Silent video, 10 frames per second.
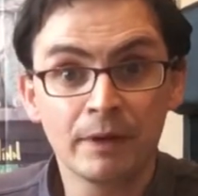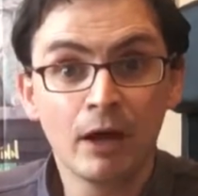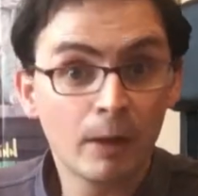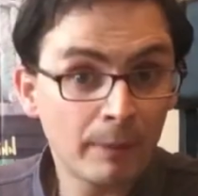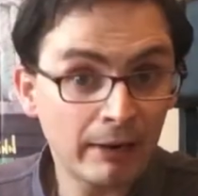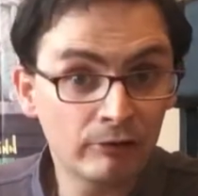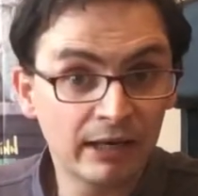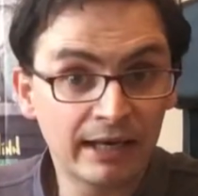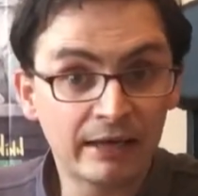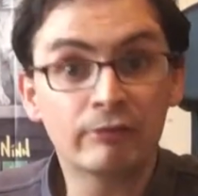
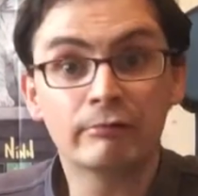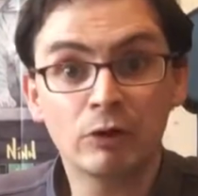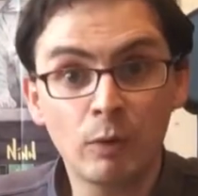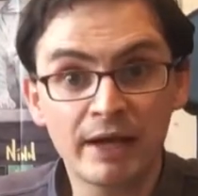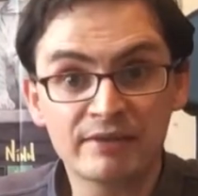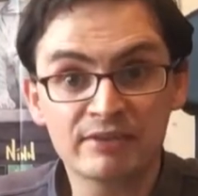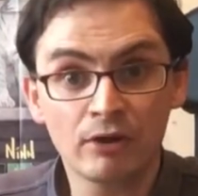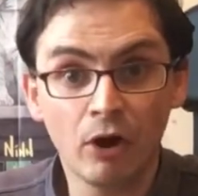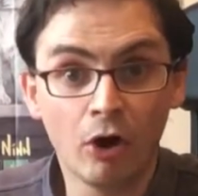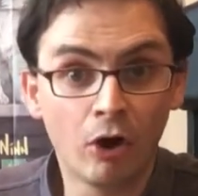apparently at the request
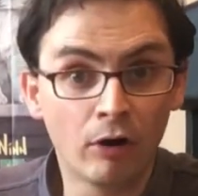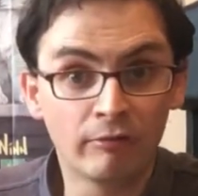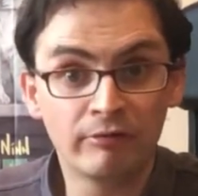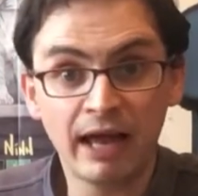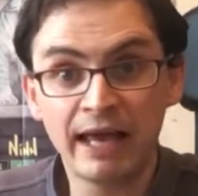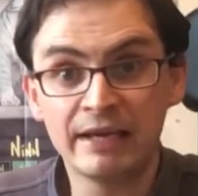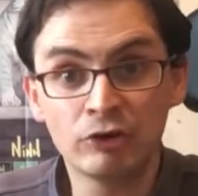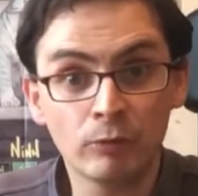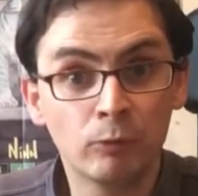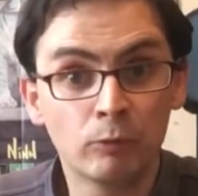of a
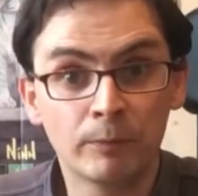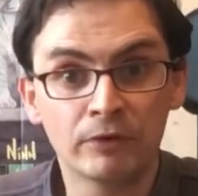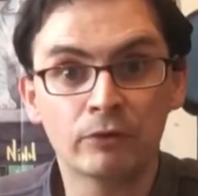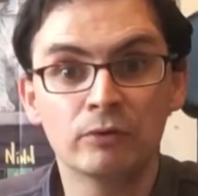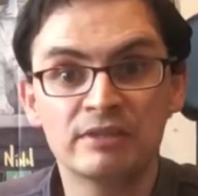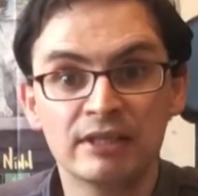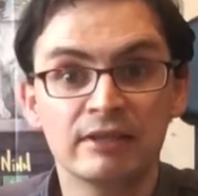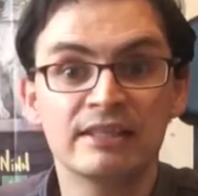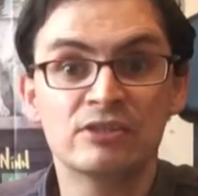noblewoman called Dionyse de